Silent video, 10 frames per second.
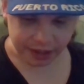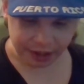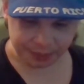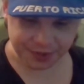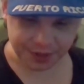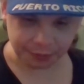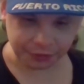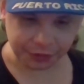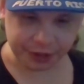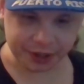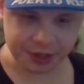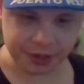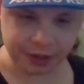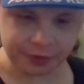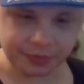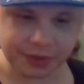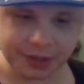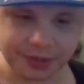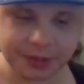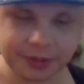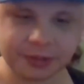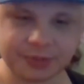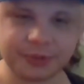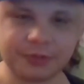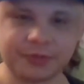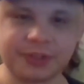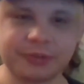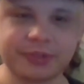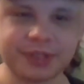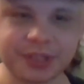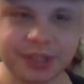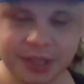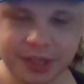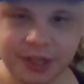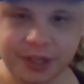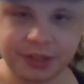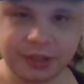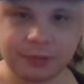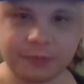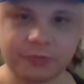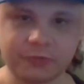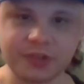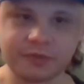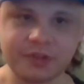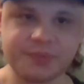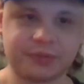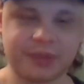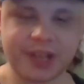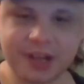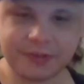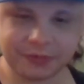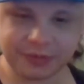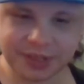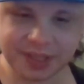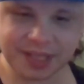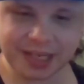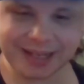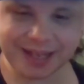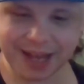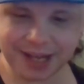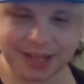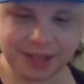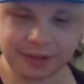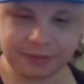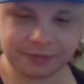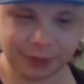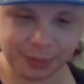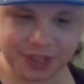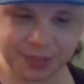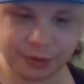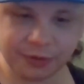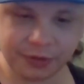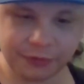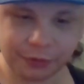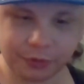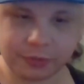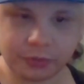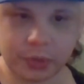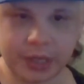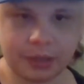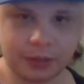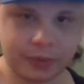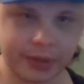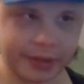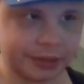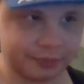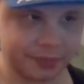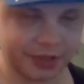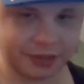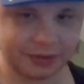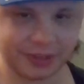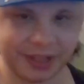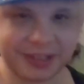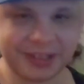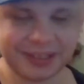um, some footage of the Eternals movie, which you know we we've been waiting to see anything from this movie for quite a while. You know, like